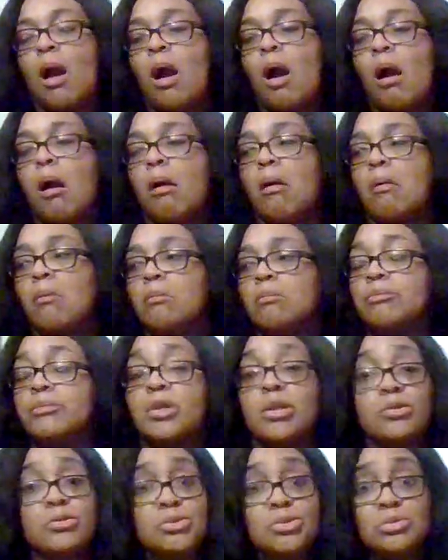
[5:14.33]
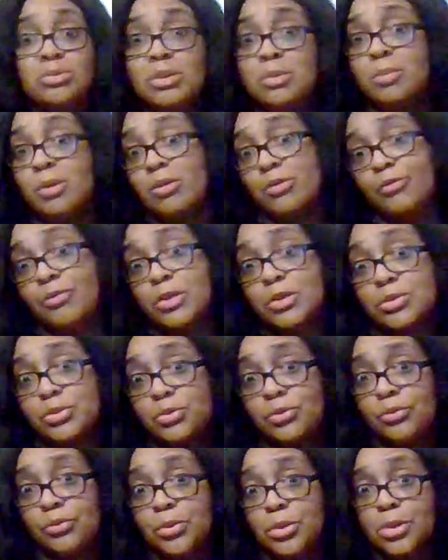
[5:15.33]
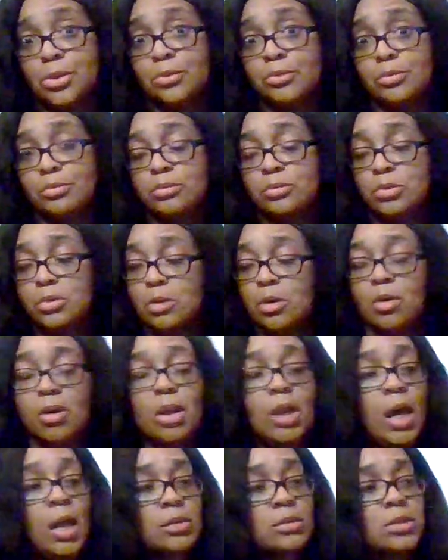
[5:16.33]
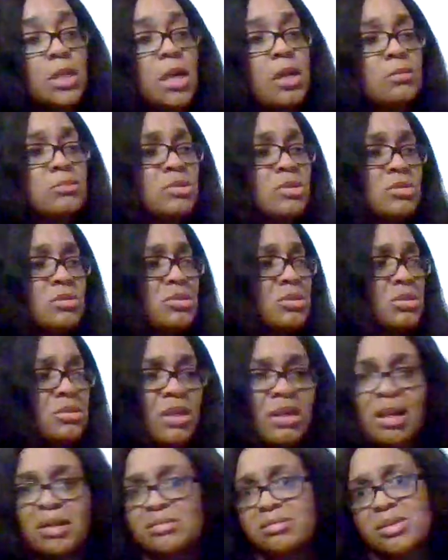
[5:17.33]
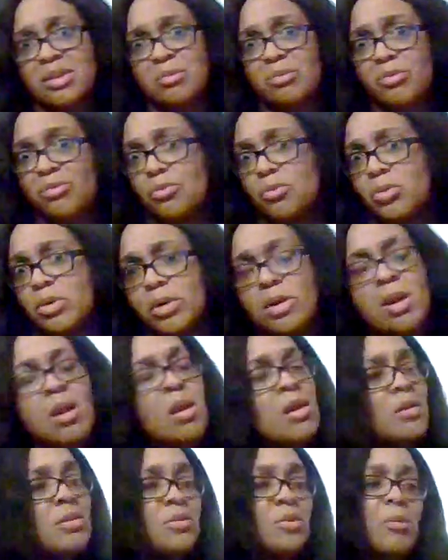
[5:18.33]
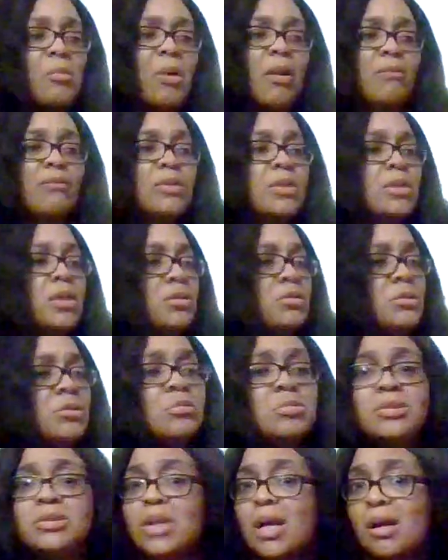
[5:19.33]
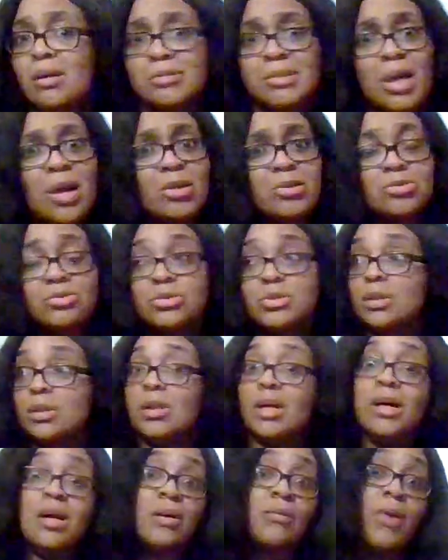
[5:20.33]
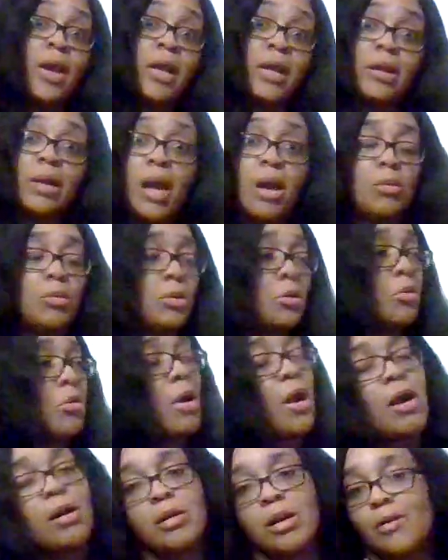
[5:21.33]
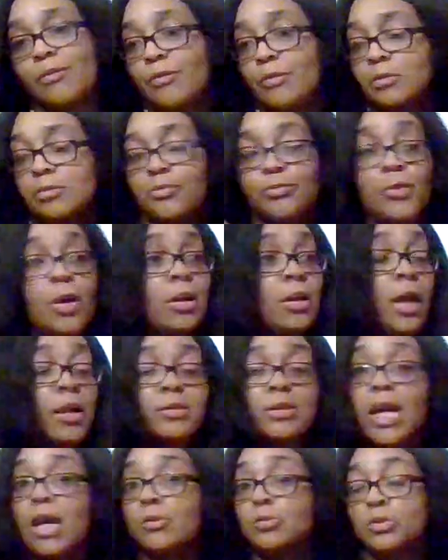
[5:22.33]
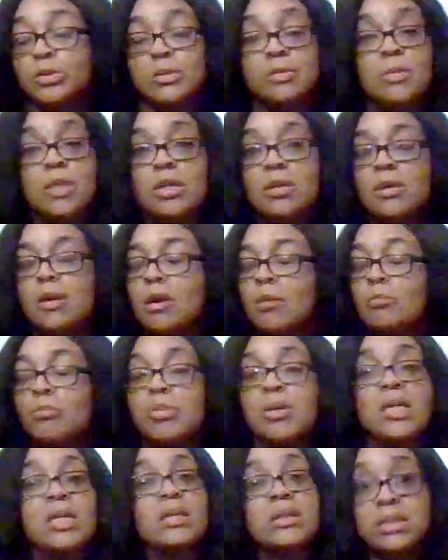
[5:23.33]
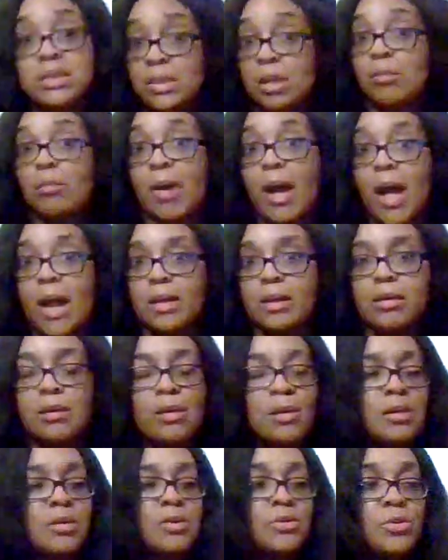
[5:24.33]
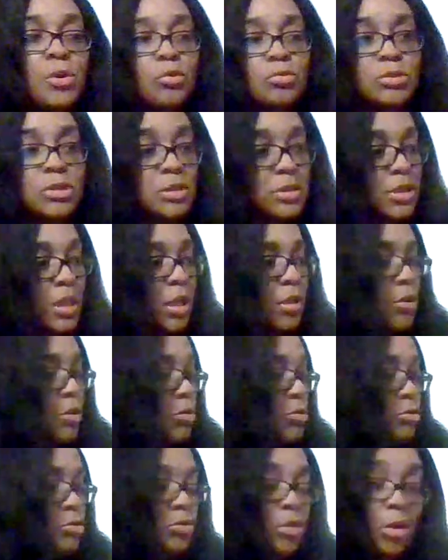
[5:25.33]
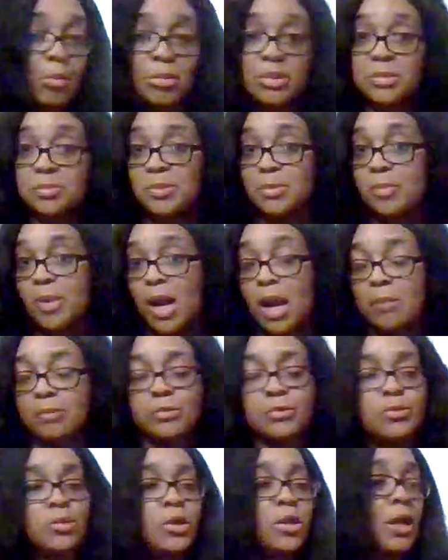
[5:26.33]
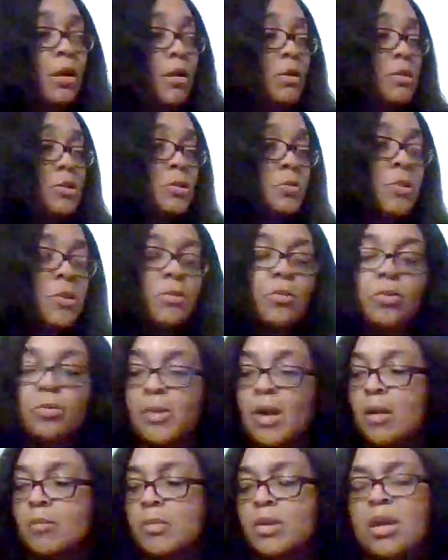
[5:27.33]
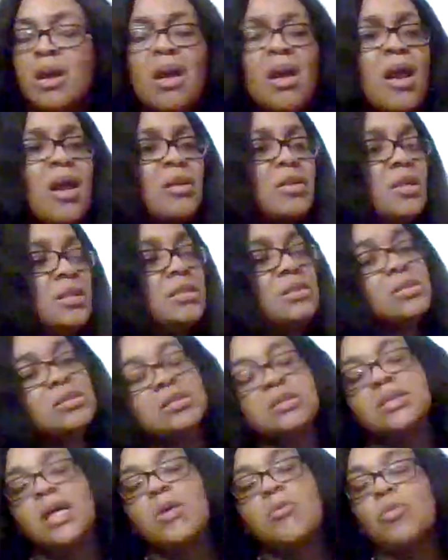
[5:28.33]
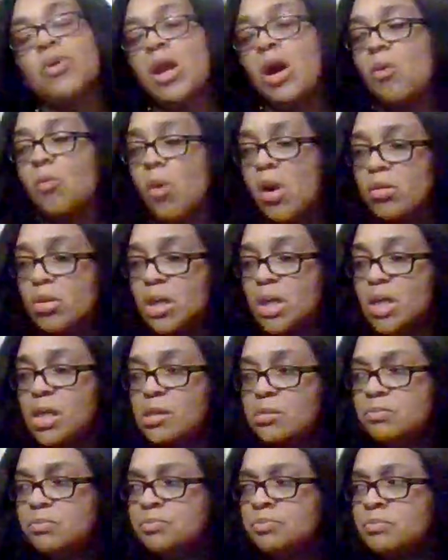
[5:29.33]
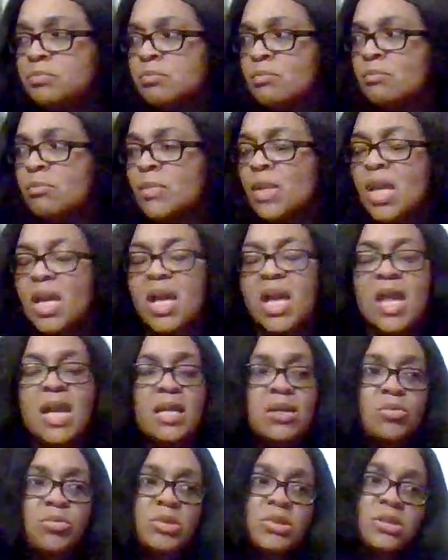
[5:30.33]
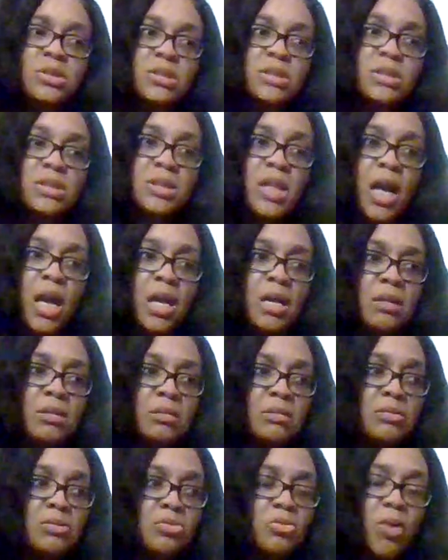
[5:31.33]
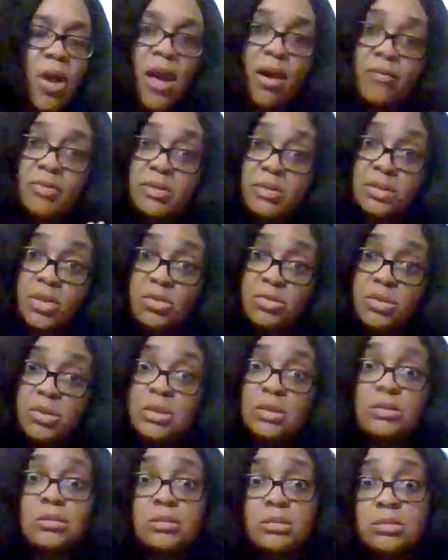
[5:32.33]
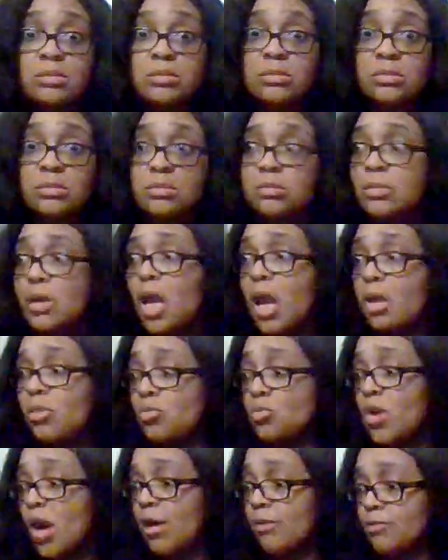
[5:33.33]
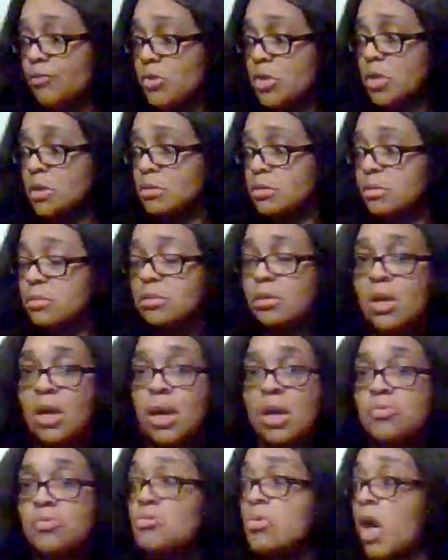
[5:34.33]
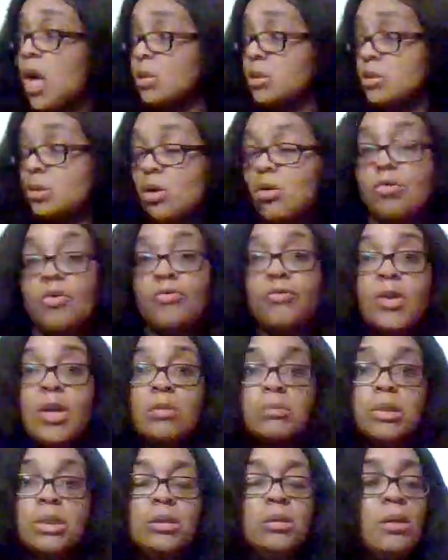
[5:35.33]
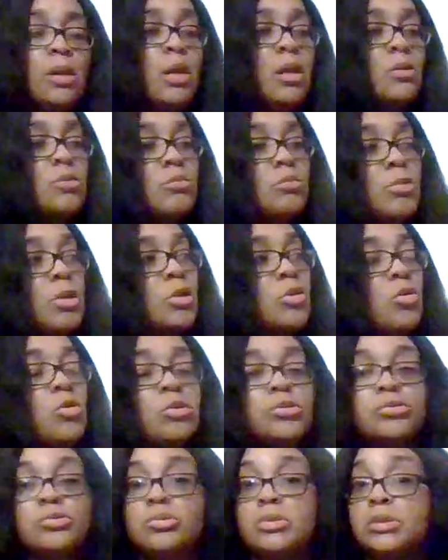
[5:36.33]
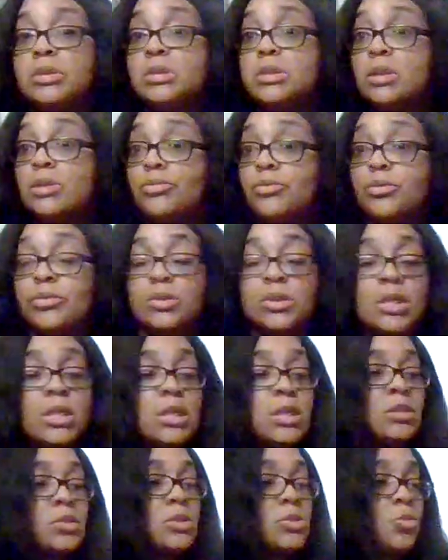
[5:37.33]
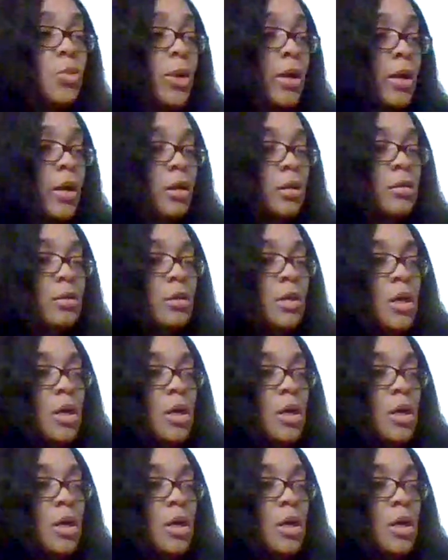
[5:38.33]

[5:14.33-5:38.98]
um, that are truly beneficial for you. You know, a lot of times it's just like I said before, you know, my videos. There'll be times I used to love hanging out with a crowd. I felt like that was me being somebody. You know, just saying, oh, you know, I must be popular. I got all these people around me. And then it's just like when I woke up, and it was just like you have associates and you got friends, you got soul family. You've been going through these different things where